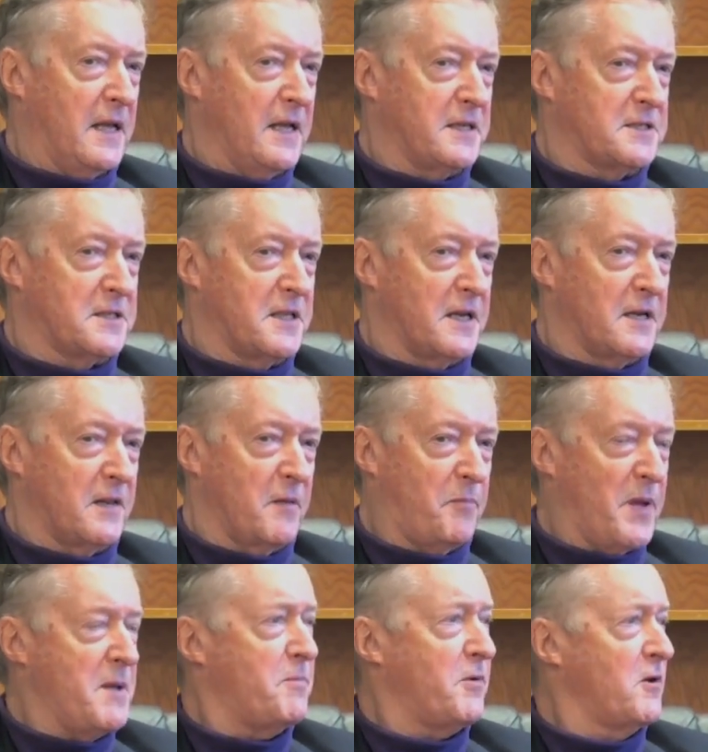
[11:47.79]
is that
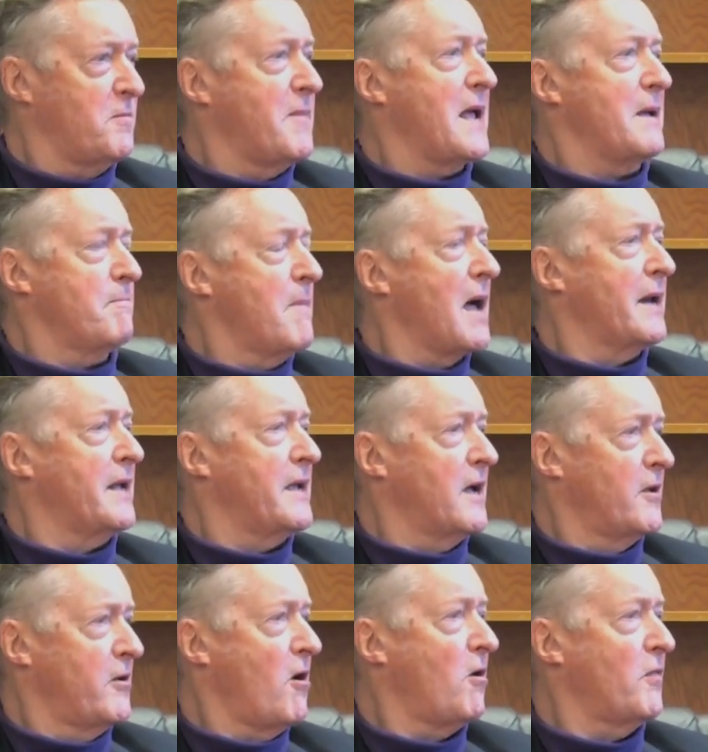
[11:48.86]
the people who make money
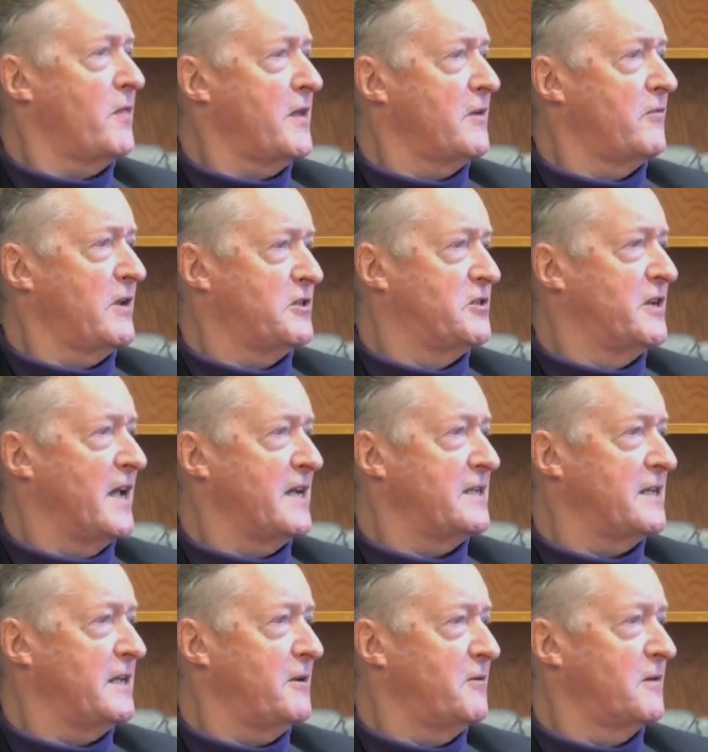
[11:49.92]
are not the
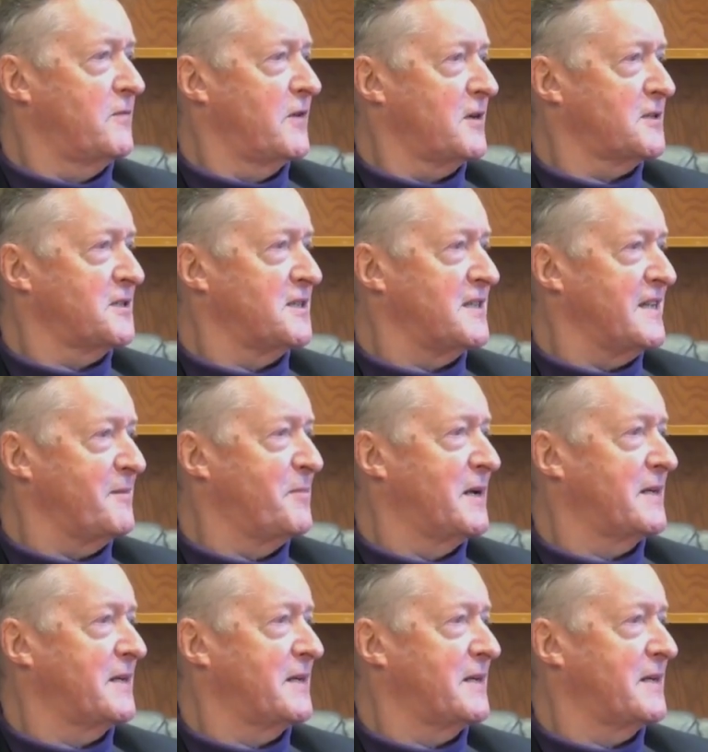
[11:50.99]
originating university,